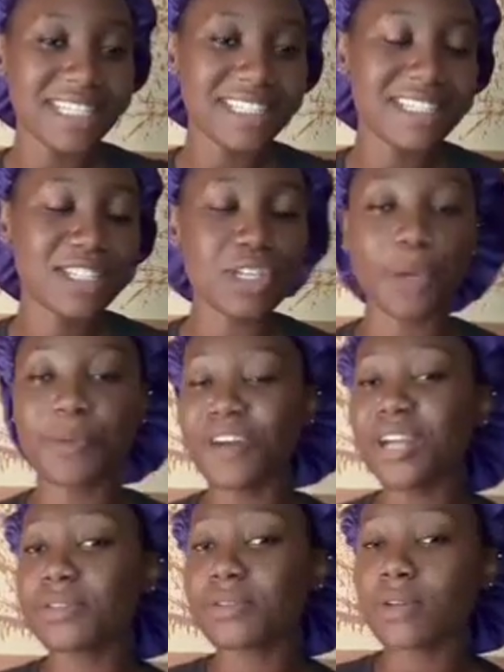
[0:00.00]
So
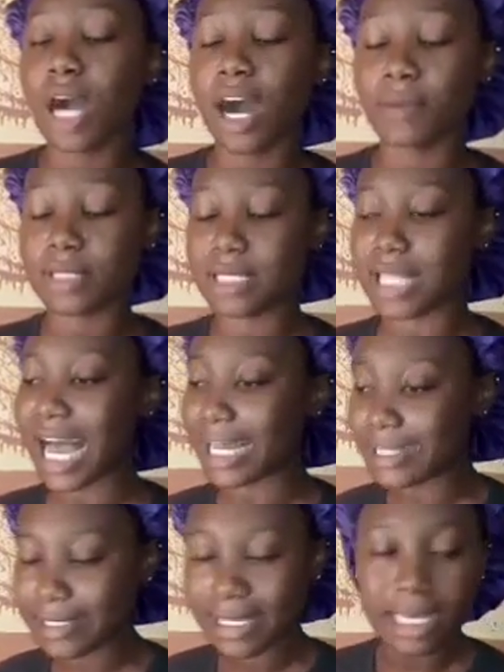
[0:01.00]
before you
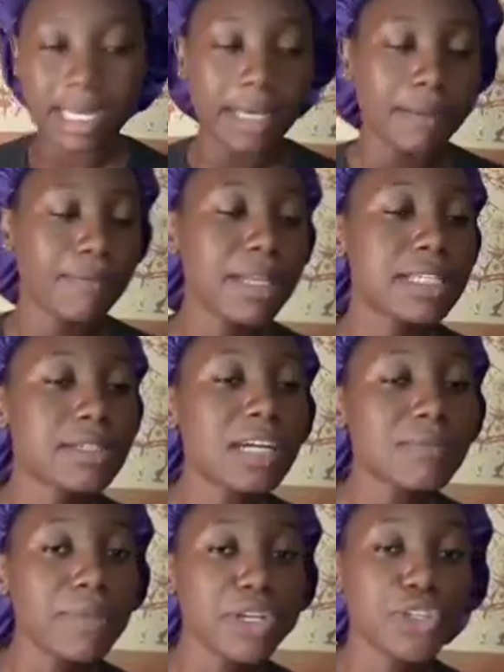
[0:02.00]
start, please
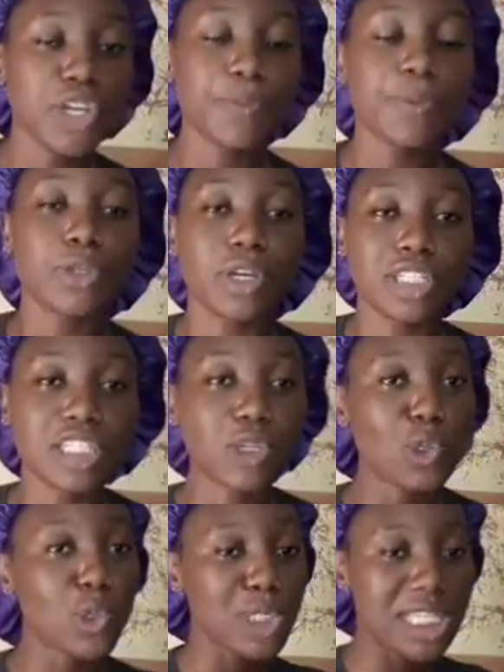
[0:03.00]
just make sure you put on a
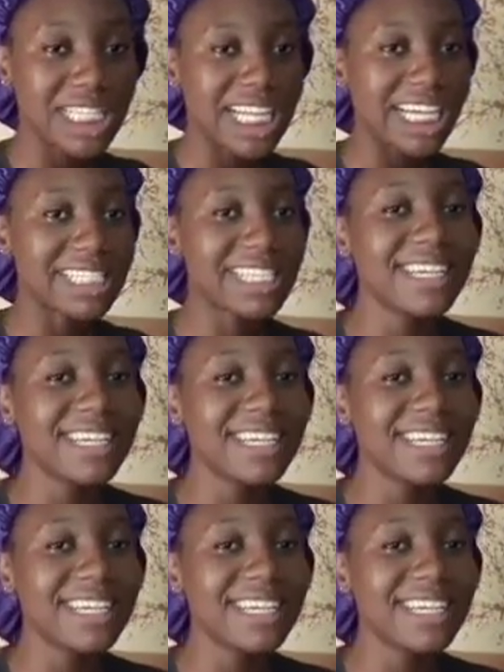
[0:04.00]
clothes that